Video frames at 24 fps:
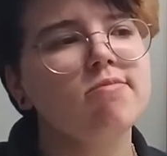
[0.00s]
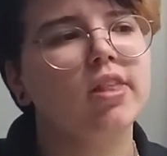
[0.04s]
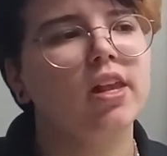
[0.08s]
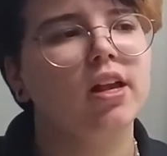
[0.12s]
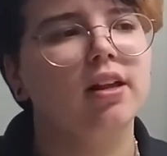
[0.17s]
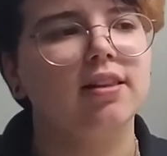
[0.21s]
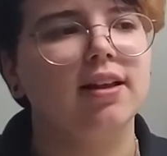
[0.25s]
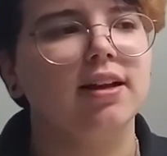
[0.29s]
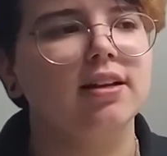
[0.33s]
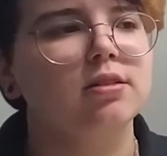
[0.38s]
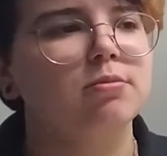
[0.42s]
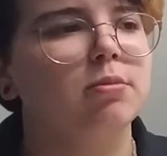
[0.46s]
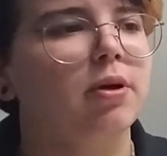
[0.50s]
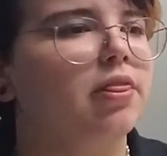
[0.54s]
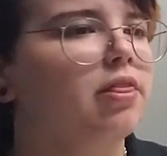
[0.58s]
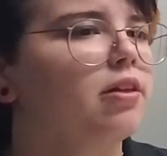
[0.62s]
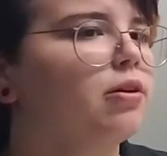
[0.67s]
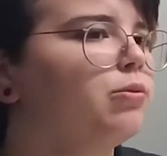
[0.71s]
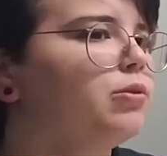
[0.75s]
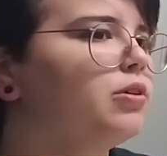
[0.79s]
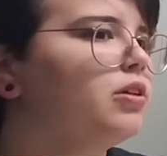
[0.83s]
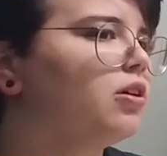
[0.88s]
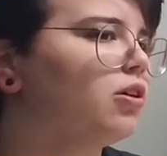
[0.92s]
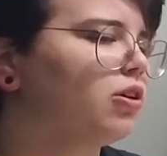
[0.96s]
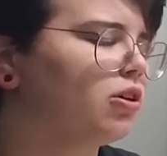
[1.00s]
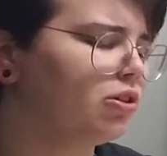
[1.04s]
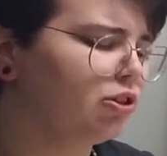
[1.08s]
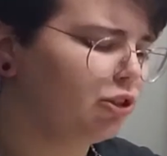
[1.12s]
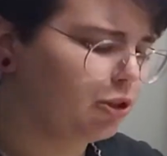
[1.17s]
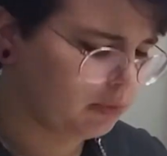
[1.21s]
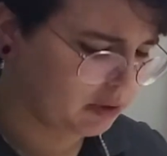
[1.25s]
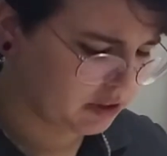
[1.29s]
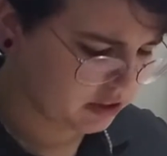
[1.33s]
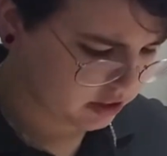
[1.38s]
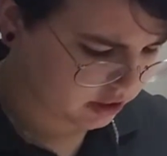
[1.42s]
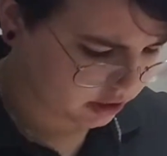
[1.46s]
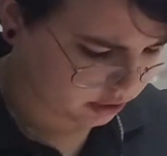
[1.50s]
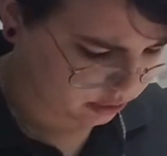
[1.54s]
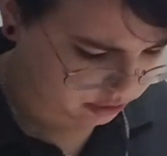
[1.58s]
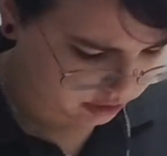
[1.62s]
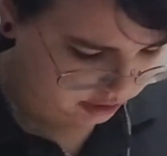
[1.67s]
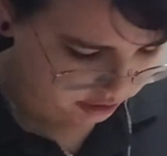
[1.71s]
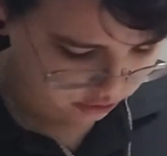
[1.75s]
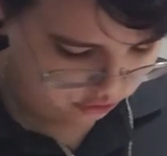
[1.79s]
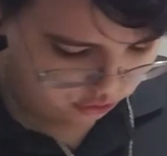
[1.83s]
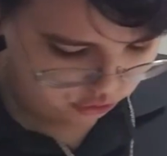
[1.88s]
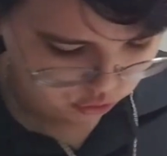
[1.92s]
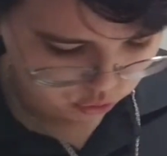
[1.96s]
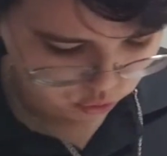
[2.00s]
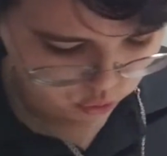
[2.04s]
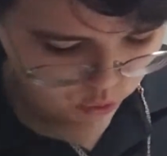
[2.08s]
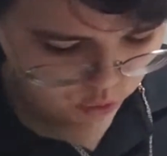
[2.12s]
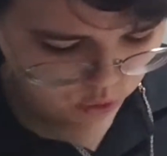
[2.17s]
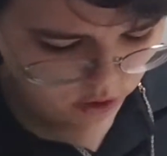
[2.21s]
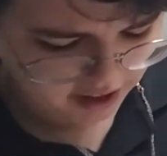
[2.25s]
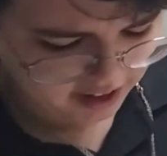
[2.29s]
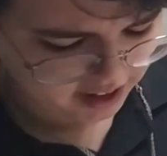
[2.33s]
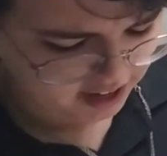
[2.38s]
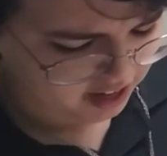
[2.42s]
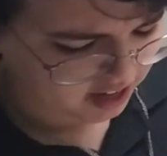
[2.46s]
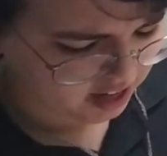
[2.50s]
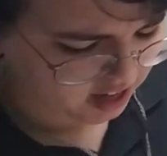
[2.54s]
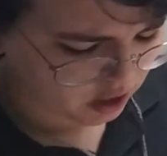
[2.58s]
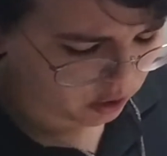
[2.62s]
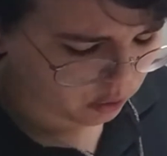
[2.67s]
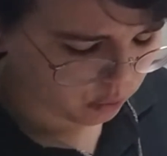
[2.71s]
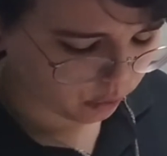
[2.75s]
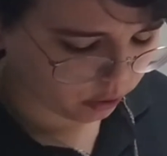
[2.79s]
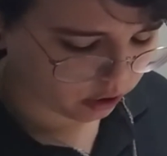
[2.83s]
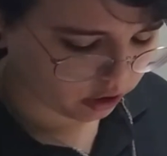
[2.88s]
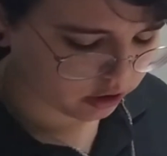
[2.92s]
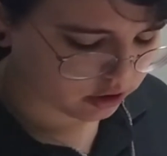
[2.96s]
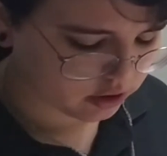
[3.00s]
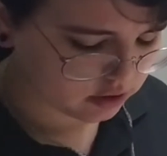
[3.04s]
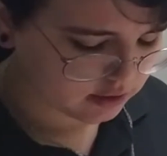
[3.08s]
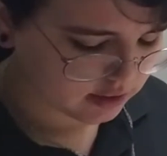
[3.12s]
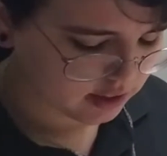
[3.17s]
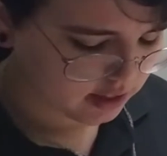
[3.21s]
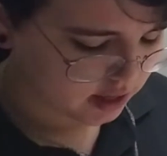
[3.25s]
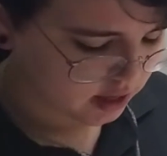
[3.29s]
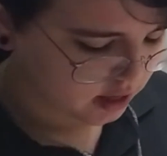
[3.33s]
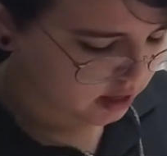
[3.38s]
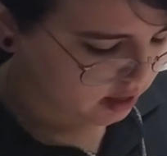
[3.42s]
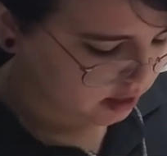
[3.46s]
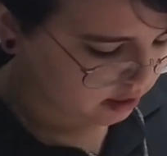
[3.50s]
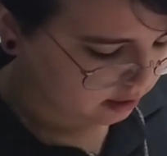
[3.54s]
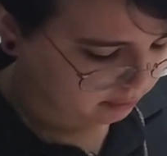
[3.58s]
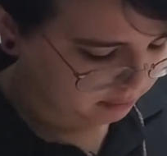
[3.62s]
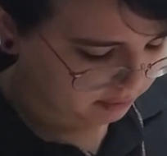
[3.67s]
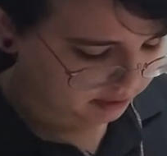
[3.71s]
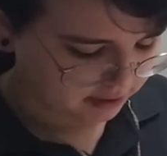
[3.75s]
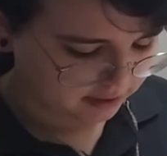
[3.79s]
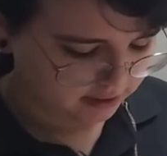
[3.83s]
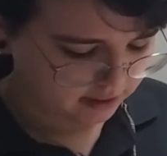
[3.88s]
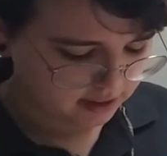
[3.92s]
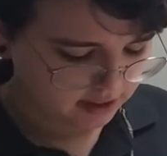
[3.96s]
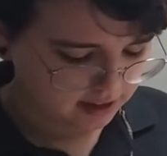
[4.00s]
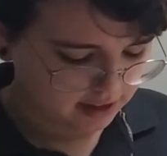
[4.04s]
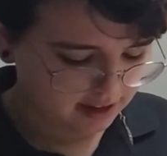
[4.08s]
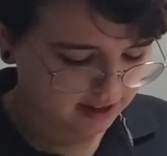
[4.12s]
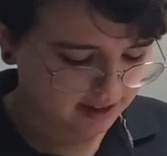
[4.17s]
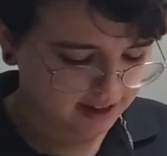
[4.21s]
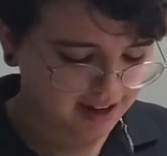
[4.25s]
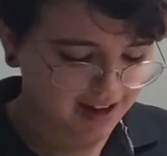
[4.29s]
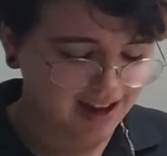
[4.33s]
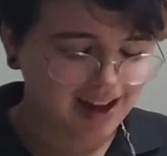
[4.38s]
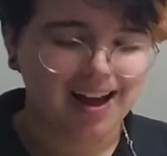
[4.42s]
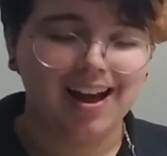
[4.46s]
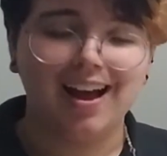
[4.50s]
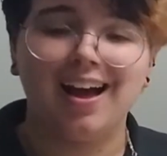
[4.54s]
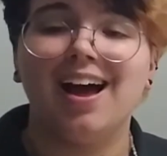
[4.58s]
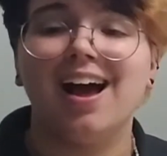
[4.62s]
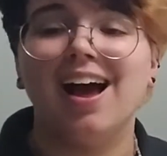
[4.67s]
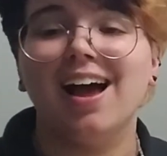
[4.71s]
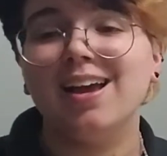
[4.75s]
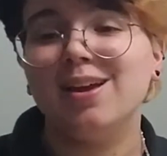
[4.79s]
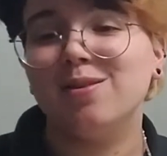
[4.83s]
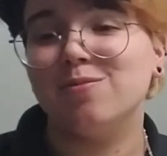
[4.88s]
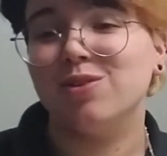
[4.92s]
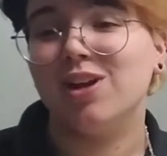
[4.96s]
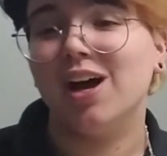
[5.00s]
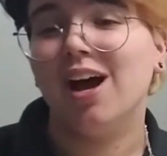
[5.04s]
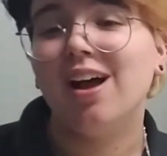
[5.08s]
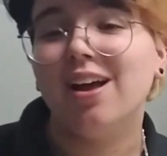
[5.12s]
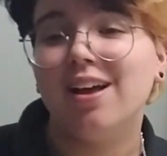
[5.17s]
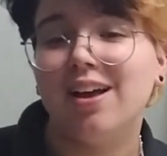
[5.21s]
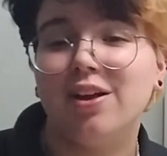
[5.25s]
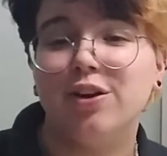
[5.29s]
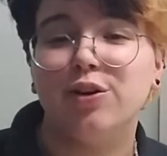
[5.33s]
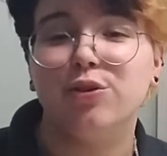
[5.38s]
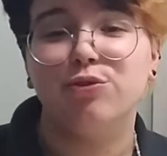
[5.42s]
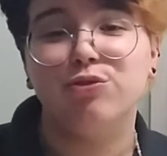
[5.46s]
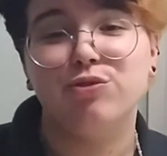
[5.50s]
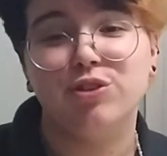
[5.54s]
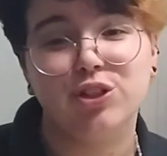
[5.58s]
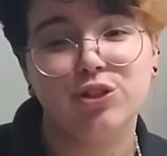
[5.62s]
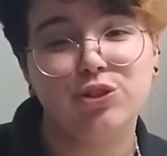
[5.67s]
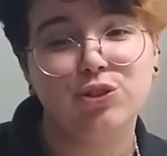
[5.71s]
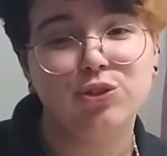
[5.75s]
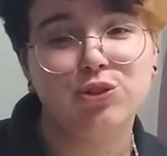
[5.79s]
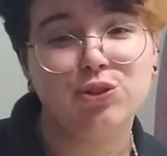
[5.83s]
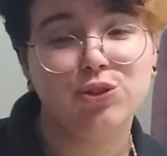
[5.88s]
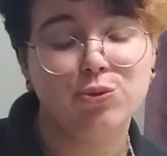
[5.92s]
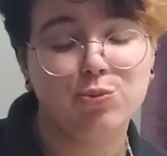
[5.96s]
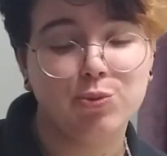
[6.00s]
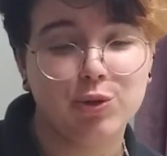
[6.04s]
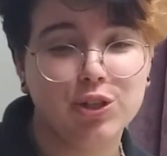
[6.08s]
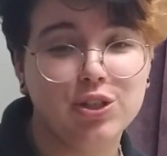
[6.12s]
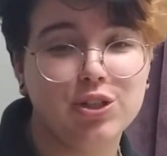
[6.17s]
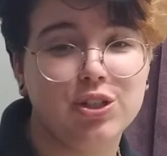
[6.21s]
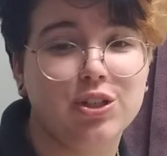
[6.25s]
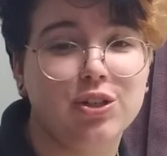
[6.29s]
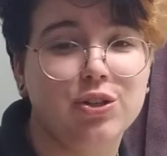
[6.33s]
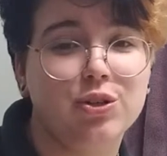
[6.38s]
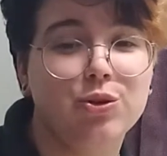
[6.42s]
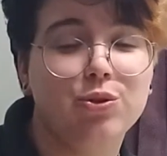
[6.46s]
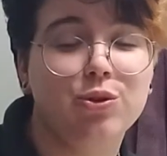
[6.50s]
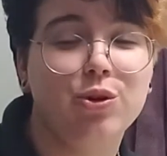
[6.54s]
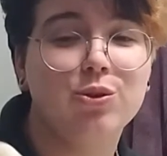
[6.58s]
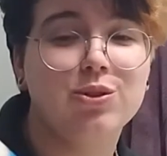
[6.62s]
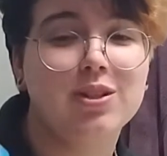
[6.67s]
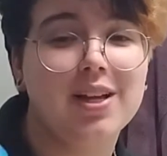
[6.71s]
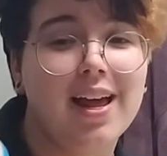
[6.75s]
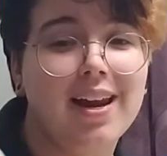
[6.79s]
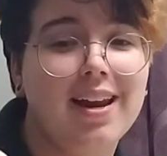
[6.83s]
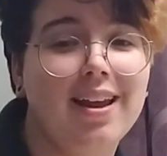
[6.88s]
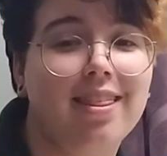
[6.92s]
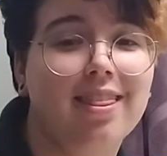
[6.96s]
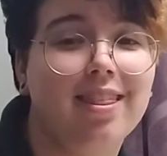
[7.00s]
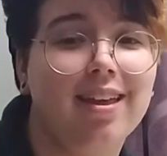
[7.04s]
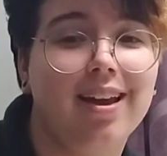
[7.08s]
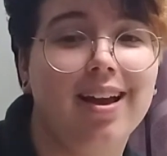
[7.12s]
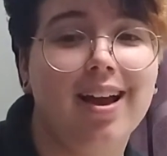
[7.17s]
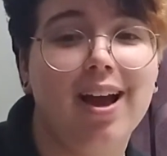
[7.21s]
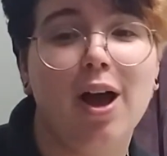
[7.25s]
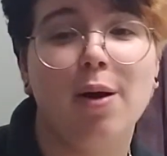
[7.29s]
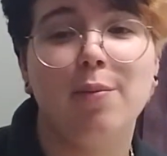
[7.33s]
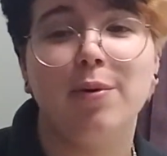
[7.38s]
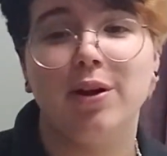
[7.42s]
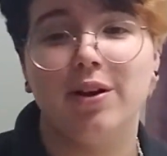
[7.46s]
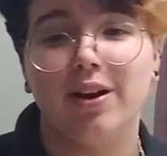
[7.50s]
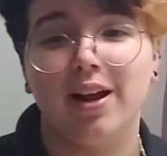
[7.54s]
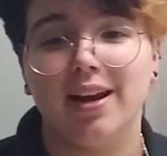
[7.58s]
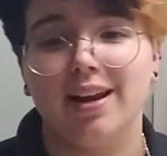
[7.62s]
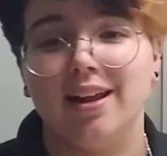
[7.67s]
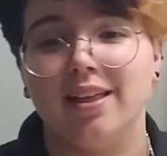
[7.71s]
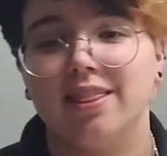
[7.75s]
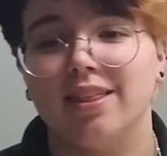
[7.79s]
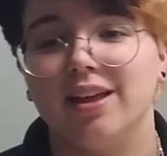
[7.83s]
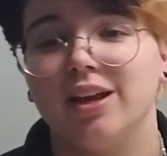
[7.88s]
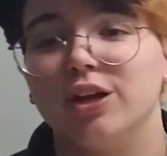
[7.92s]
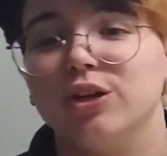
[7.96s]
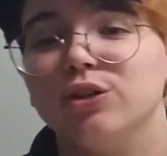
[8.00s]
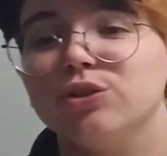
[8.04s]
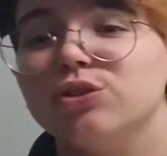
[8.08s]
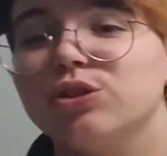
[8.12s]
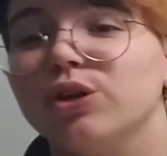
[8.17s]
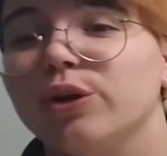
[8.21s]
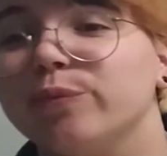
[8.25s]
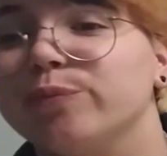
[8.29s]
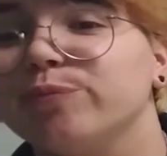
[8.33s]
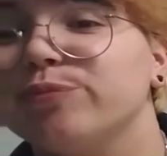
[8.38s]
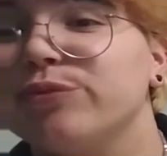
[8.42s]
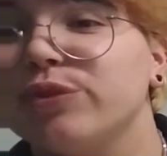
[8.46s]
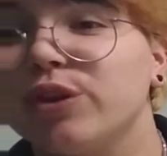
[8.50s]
Last month, or 2 months ago, it was like way worse. But I am not an official person who knows anything about anything, so